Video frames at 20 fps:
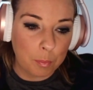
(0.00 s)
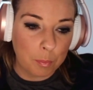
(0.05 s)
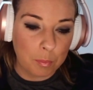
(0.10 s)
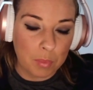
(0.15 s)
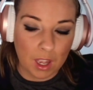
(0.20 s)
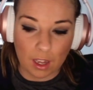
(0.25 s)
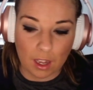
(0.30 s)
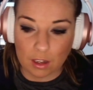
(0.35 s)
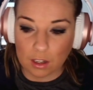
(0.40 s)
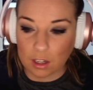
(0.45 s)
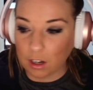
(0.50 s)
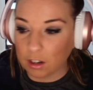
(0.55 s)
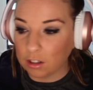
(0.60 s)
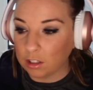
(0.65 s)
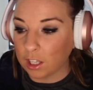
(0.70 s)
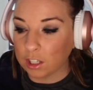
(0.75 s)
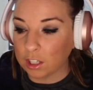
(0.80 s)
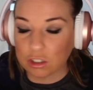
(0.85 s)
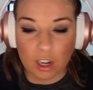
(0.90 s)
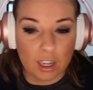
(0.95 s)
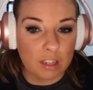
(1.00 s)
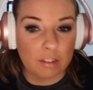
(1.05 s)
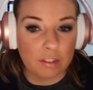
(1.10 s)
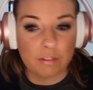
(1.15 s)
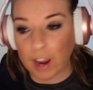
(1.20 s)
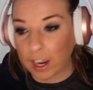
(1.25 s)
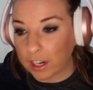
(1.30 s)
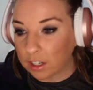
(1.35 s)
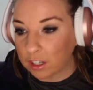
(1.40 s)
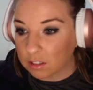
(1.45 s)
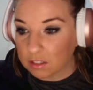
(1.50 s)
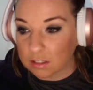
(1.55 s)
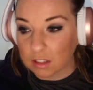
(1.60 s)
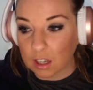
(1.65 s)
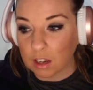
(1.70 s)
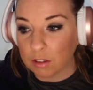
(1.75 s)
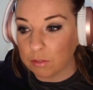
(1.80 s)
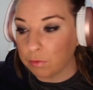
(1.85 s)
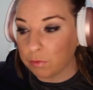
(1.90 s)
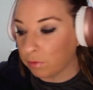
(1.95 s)
and Kara like trying to find
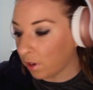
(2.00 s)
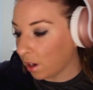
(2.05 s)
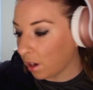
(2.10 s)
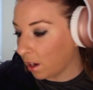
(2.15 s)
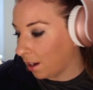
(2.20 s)
herself.